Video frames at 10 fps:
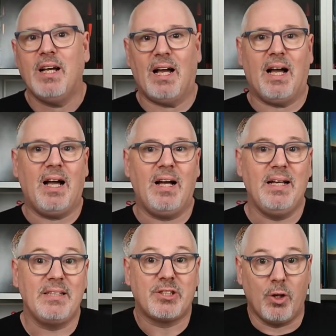
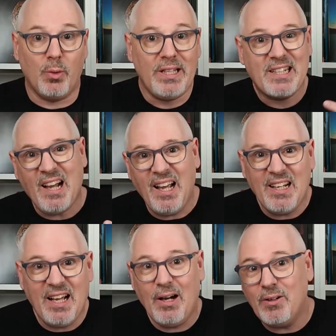and so he kind
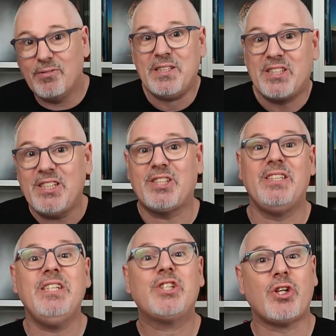of out of a
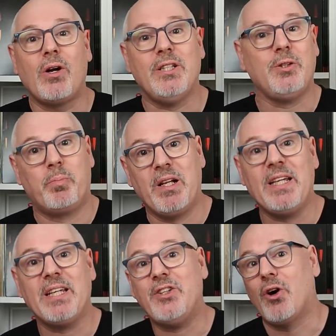necessity started to
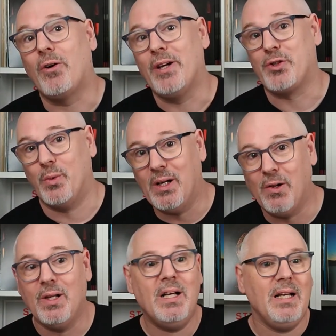play guitar as
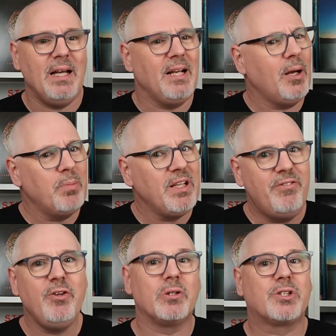well, and I
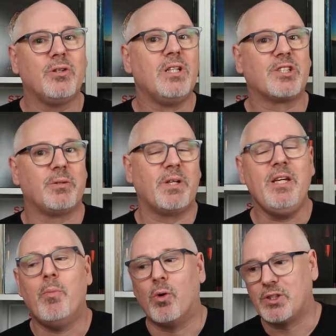believe he also does some
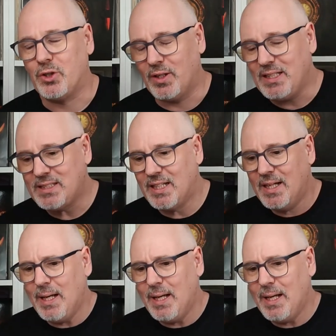keyboards on it.